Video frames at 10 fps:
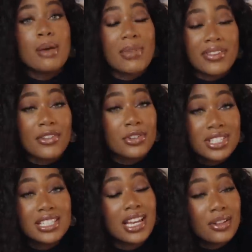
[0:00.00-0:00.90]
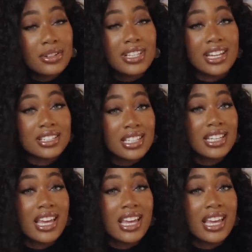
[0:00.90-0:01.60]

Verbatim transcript: My favorite detangler is actually the